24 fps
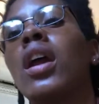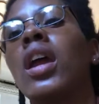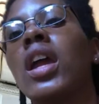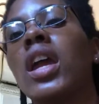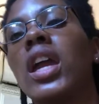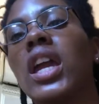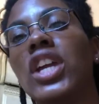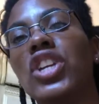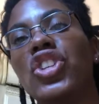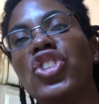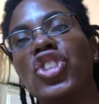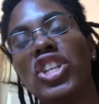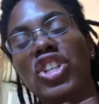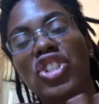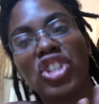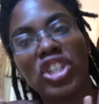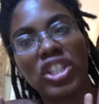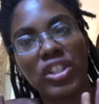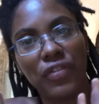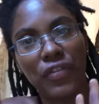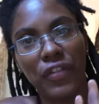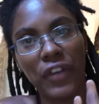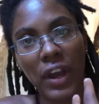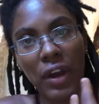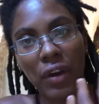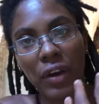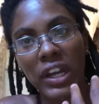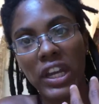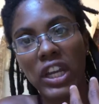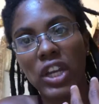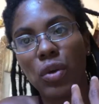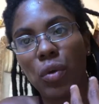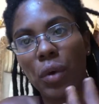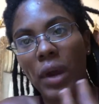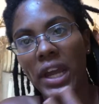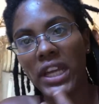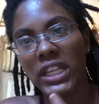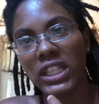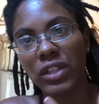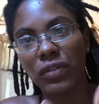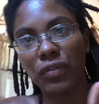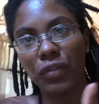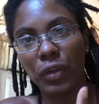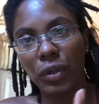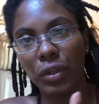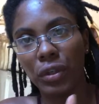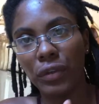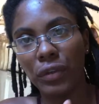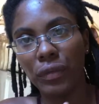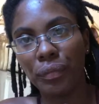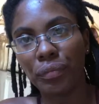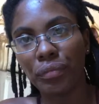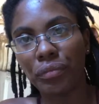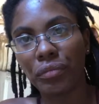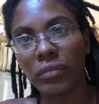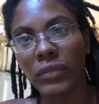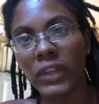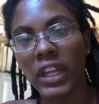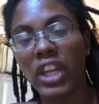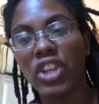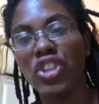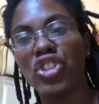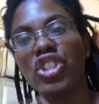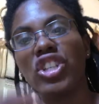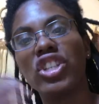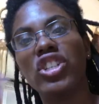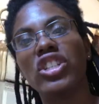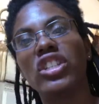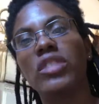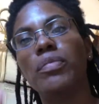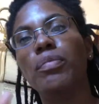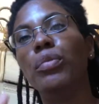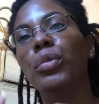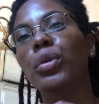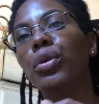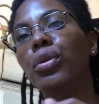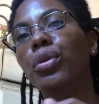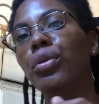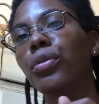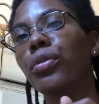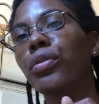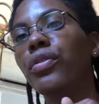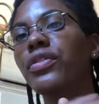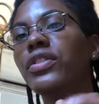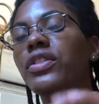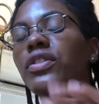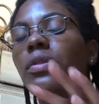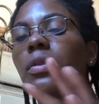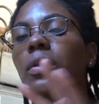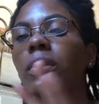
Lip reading: And she's just very graceful and she just moves